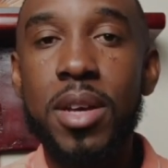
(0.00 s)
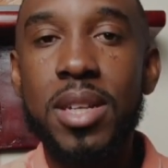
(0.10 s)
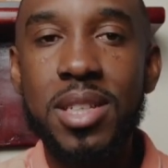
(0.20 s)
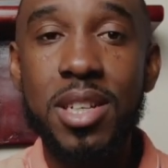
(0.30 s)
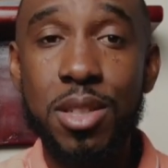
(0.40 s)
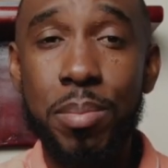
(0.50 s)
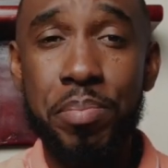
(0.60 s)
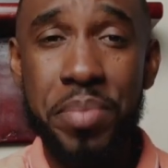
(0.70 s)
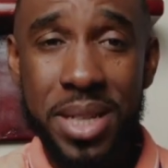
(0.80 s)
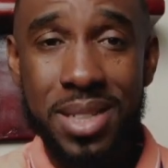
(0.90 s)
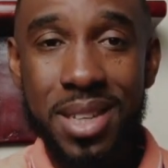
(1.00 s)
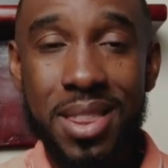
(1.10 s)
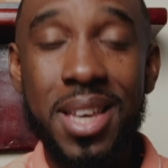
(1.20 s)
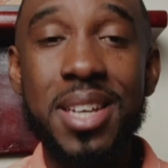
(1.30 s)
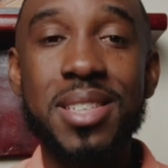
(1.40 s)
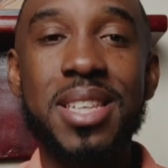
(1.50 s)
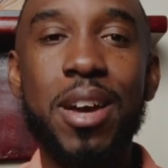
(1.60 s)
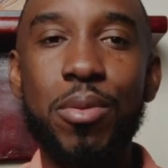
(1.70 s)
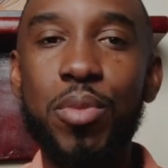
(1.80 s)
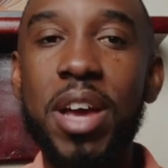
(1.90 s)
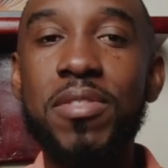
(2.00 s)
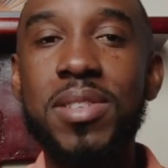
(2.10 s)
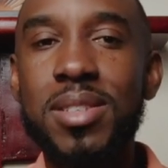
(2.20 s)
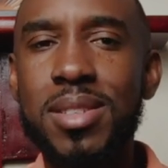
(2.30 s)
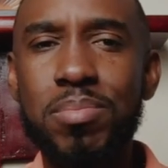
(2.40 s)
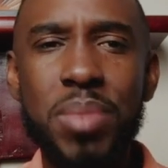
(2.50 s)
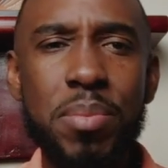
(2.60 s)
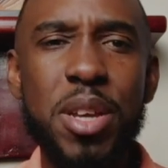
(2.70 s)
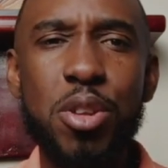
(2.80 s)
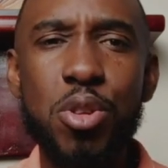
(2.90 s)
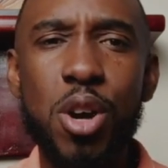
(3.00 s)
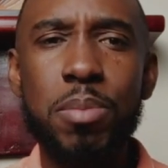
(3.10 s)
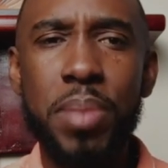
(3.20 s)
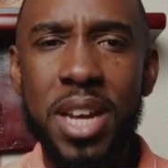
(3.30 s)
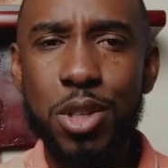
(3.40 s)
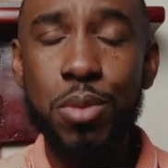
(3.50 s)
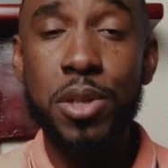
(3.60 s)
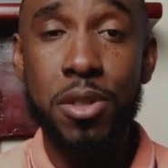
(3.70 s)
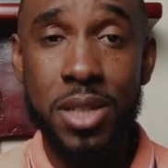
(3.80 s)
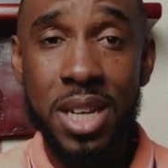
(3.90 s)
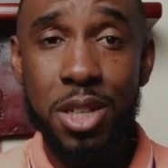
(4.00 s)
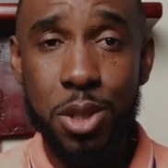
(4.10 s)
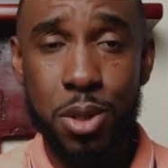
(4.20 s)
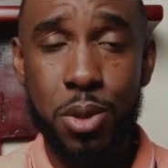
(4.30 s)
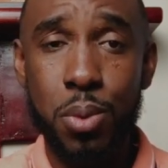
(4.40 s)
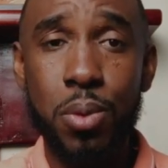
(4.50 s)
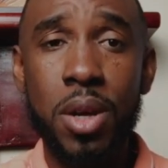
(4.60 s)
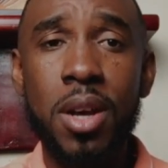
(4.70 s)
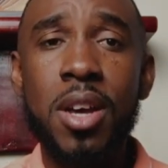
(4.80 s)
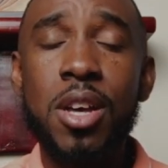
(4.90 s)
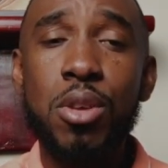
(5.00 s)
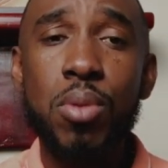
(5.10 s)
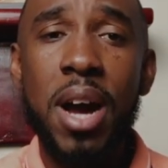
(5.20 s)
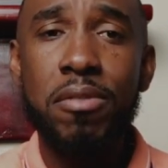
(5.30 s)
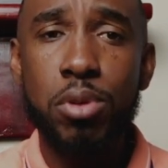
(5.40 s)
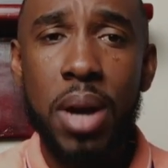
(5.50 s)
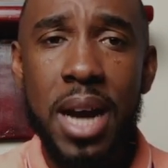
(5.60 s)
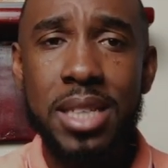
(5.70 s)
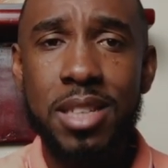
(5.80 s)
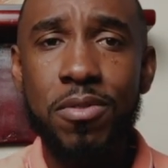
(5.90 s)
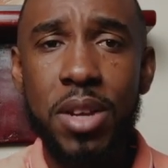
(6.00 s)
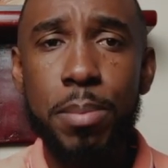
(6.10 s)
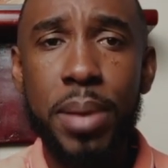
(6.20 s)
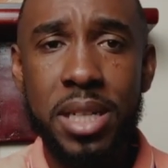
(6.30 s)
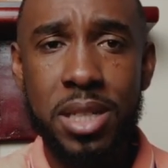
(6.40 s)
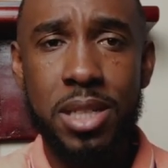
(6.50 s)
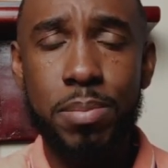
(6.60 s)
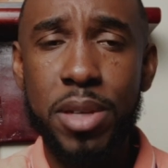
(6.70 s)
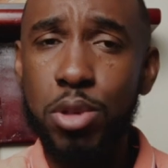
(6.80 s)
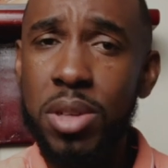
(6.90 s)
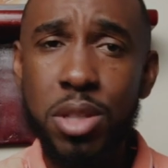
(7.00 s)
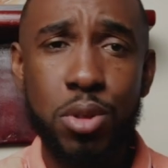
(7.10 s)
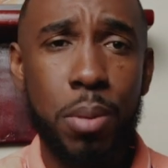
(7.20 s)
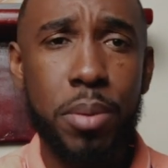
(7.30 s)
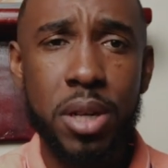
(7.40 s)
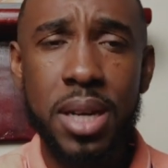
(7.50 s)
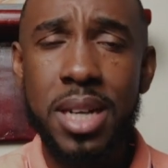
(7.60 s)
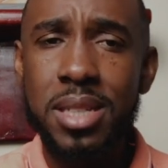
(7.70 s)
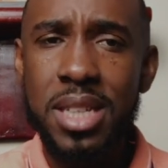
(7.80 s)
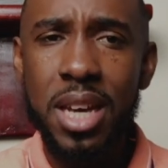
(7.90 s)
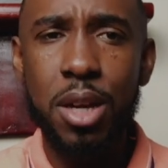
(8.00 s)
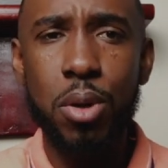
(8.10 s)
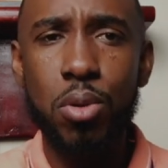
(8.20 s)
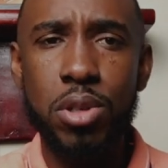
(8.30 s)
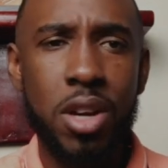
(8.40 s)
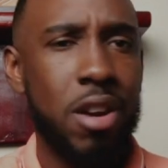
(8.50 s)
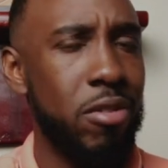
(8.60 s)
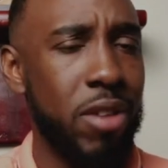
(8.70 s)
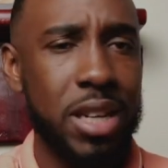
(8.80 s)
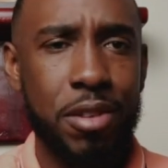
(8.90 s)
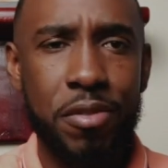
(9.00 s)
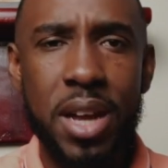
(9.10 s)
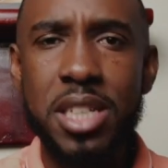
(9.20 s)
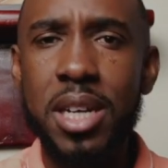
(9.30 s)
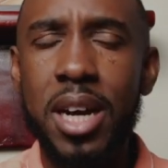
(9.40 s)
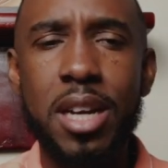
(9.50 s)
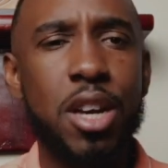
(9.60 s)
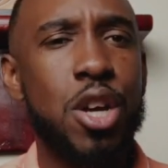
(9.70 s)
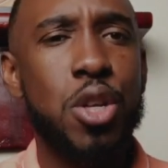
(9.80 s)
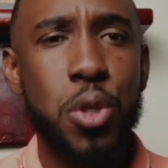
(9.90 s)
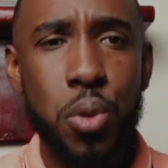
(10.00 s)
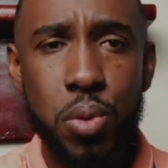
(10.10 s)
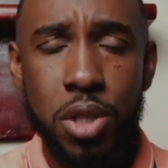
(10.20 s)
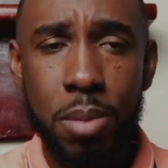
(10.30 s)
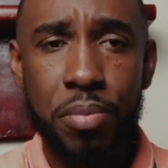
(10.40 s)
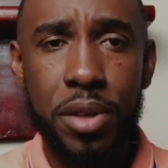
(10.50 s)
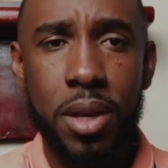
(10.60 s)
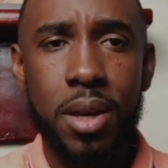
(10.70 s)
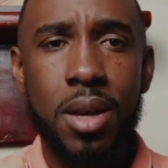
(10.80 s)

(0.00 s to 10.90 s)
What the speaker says: These are some basic things that we have maybe not paid too much attention to. You have to actively participate. You listen to a podcast, take a note, write a flashcard, do something.